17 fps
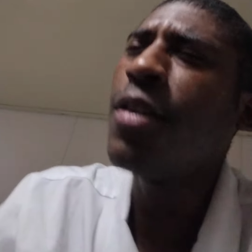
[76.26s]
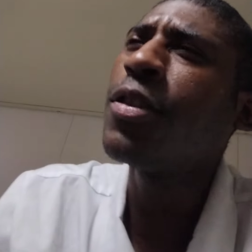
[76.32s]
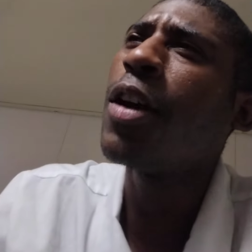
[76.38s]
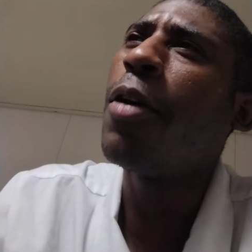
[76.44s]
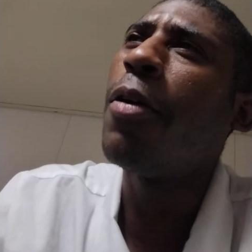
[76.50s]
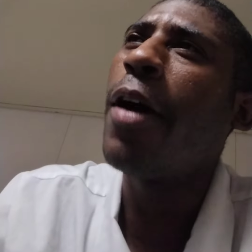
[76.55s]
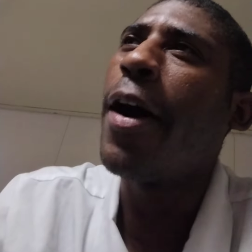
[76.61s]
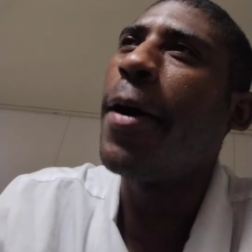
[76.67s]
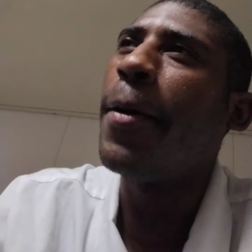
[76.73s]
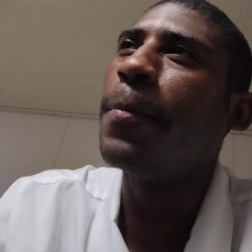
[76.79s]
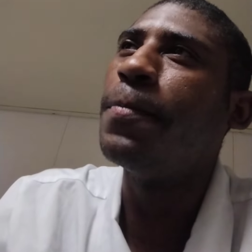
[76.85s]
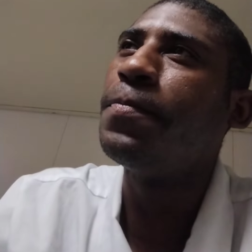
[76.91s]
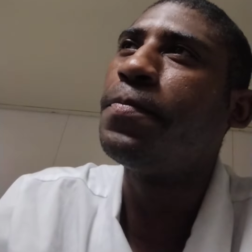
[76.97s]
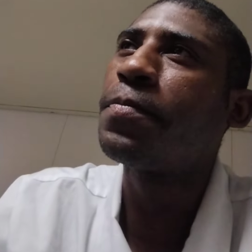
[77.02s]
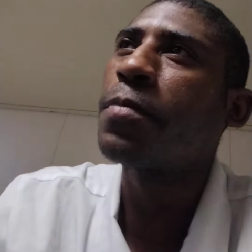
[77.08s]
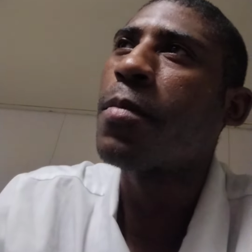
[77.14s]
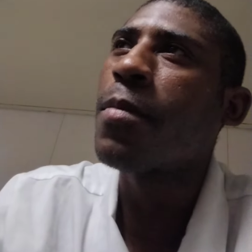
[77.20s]
So,
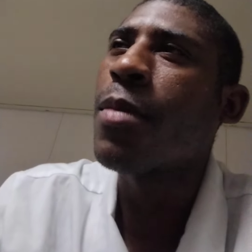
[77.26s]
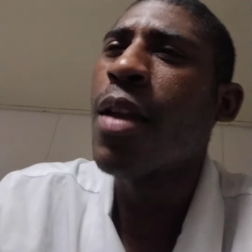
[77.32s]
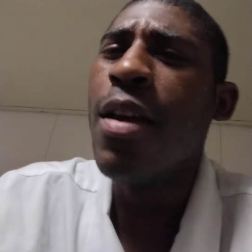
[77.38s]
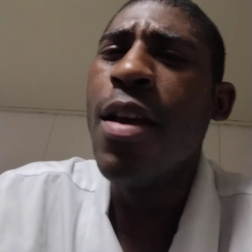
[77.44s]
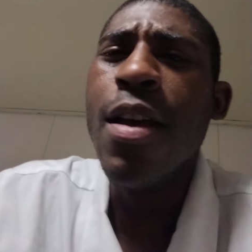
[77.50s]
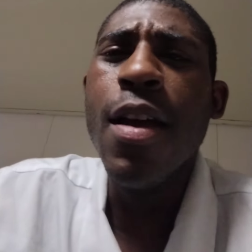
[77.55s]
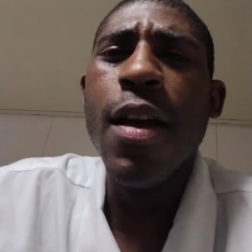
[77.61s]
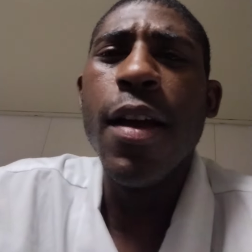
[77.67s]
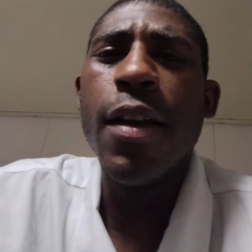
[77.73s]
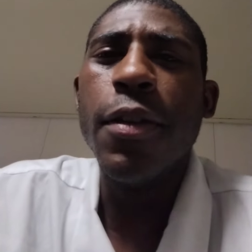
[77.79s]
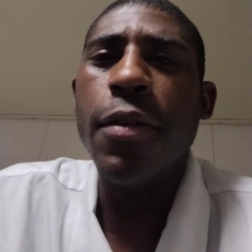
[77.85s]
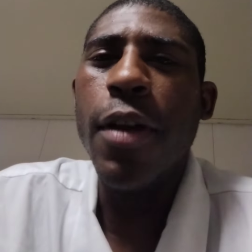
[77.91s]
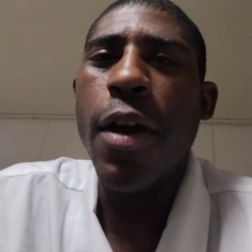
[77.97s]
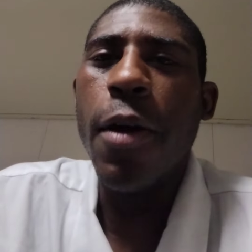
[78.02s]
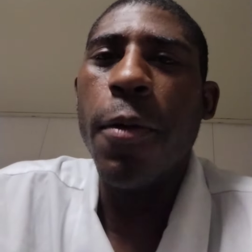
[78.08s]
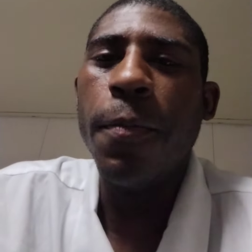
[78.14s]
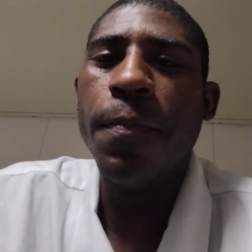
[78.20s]
um,
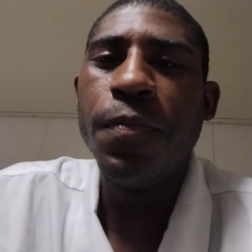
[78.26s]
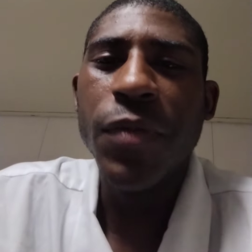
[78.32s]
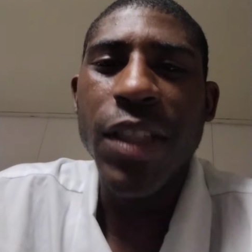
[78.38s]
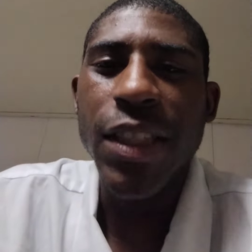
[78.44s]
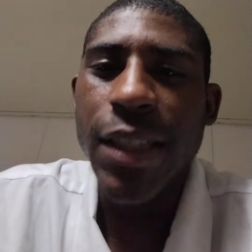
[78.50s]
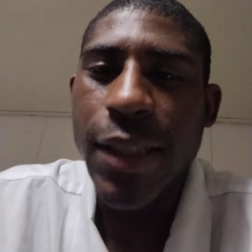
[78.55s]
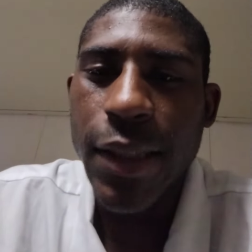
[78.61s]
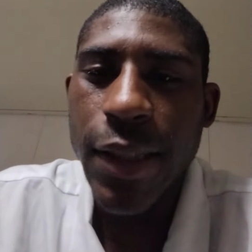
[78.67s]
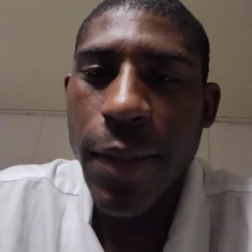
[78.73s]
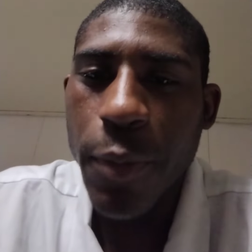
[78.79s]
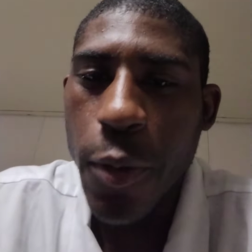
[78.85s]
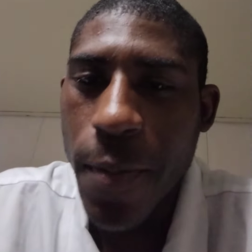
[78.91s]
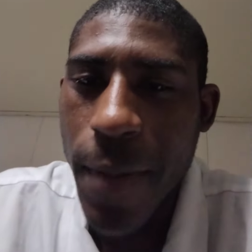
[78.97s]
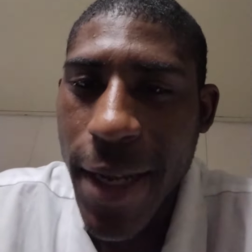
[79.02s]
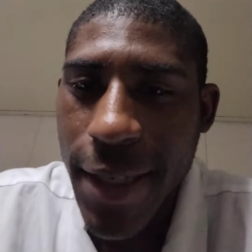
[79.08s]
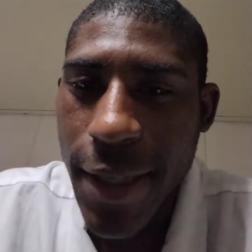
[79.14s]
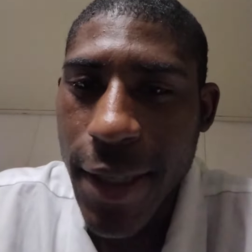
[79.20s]
you know, just a
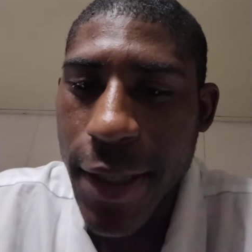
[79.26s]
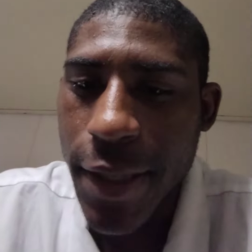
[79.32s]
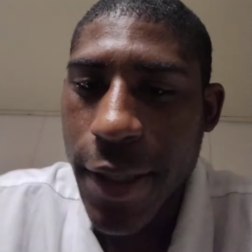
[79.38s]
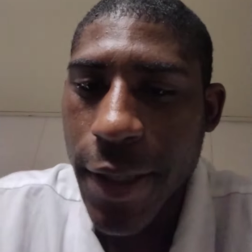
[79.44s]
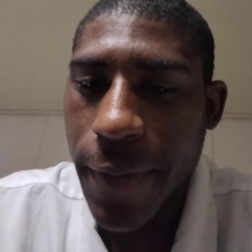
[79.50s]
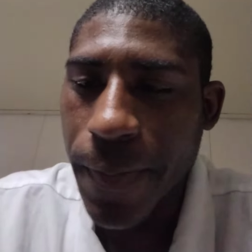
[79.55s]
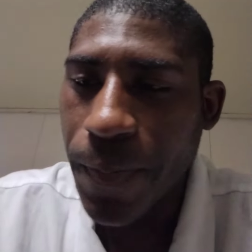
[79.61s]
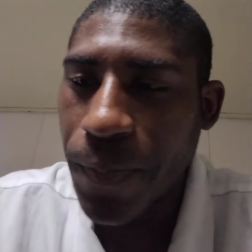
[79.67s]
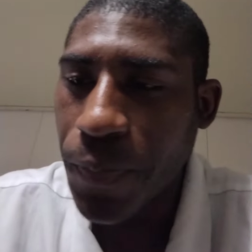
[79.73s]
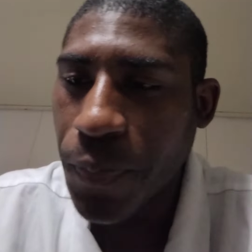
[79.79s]
simple message.